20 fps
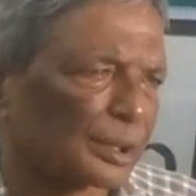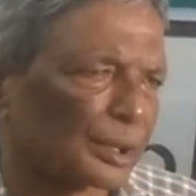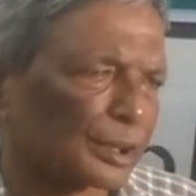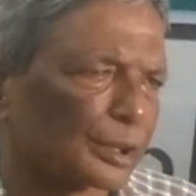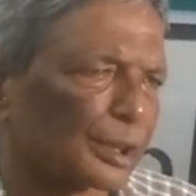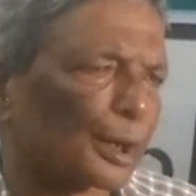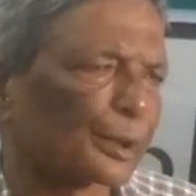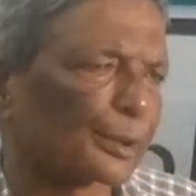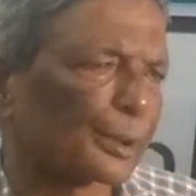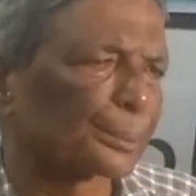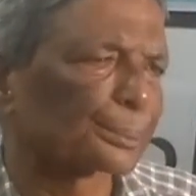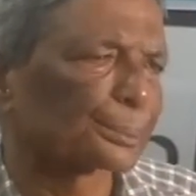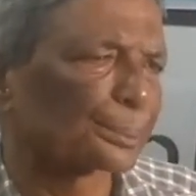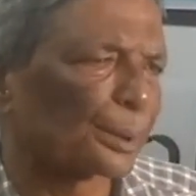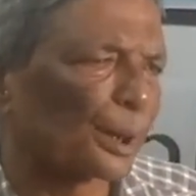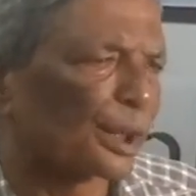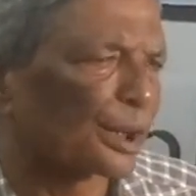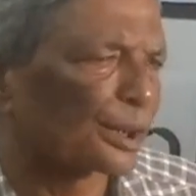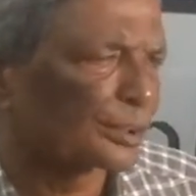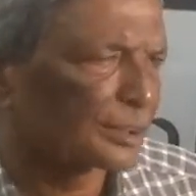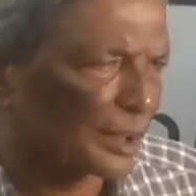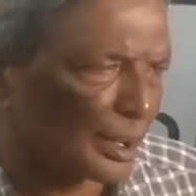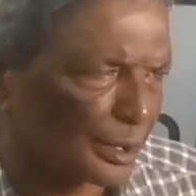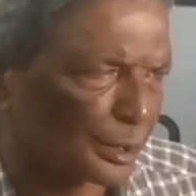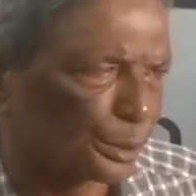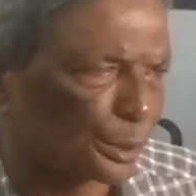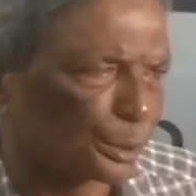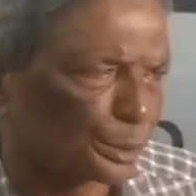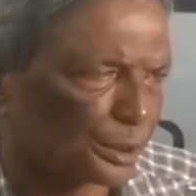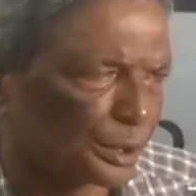the employers
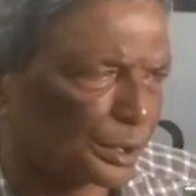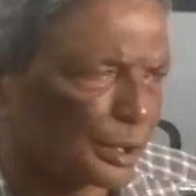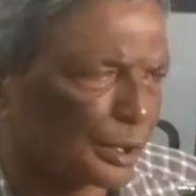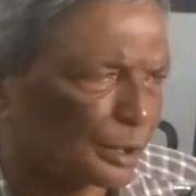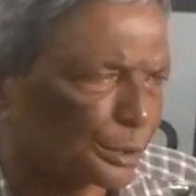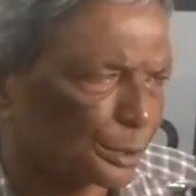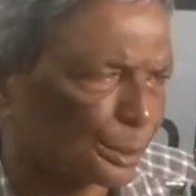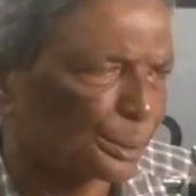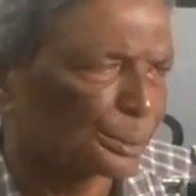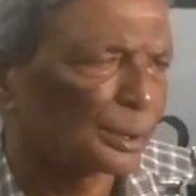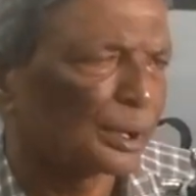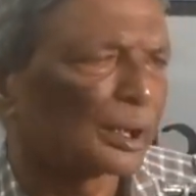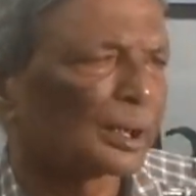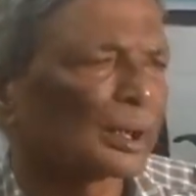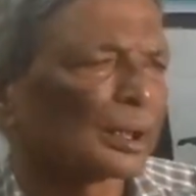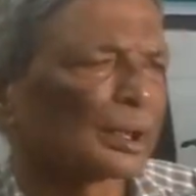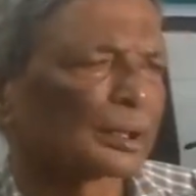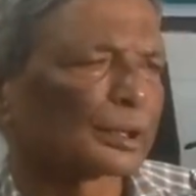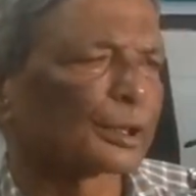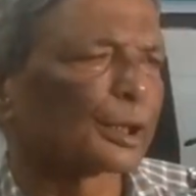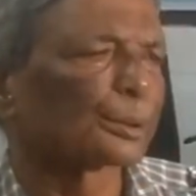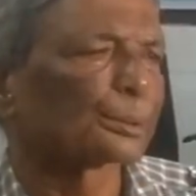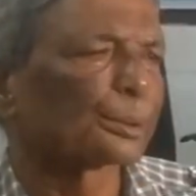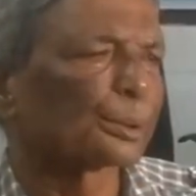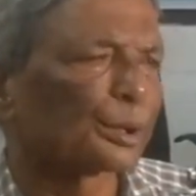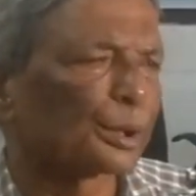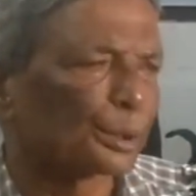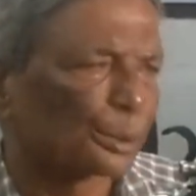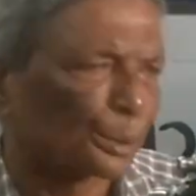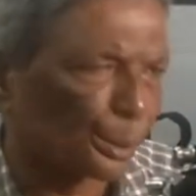association, they will
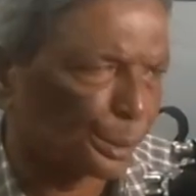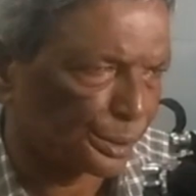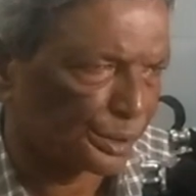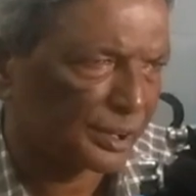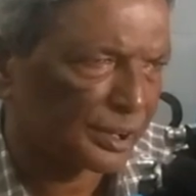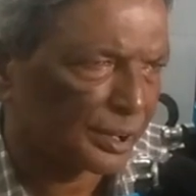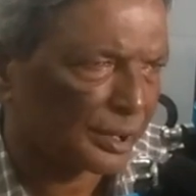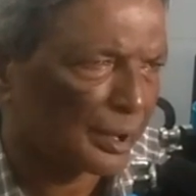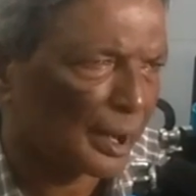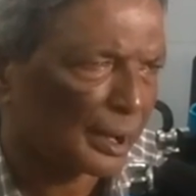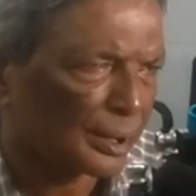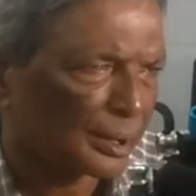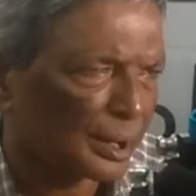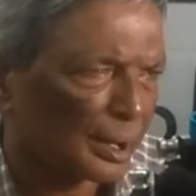consider